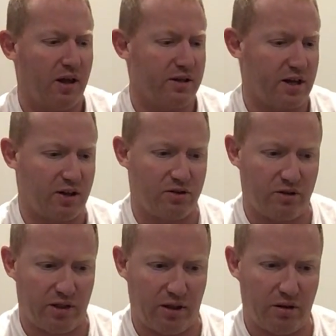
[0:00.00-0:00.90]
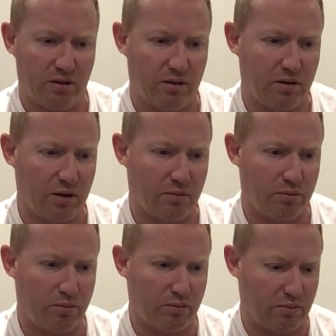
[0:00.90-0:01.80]
it's actually
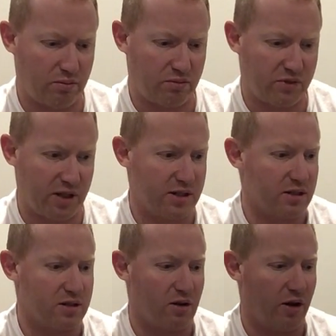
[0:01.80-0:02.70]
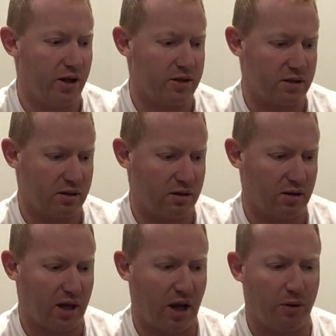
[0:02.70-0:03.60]
a decent size
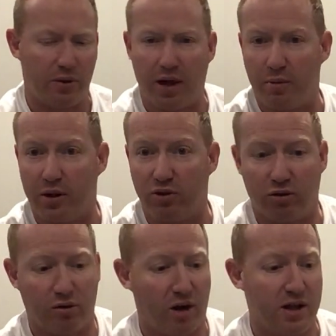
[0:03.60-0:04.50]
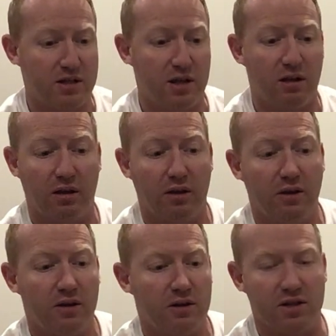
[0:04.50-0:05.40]
car without being too crazy.
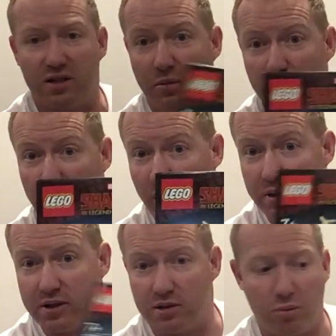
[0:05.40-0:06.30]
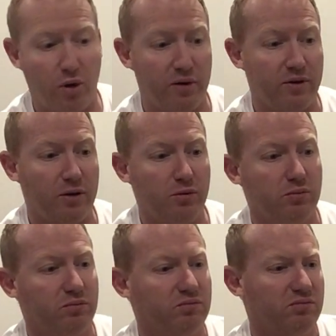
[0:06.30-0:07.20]
Just something to go into Poiterville.
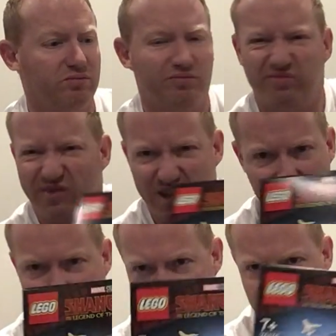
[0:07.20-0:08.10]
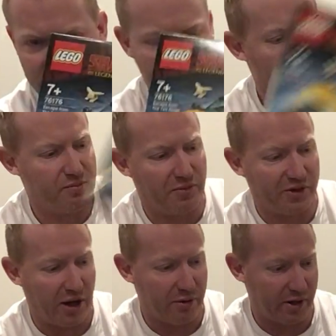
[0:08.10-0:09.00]
These other bits
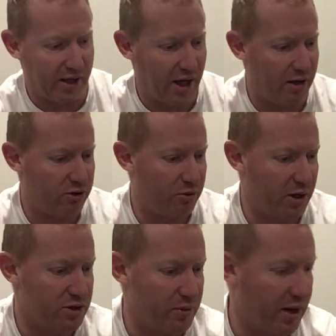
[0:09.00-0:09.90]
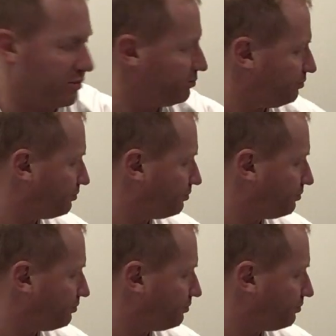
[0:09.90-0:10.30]
don't really care too much about.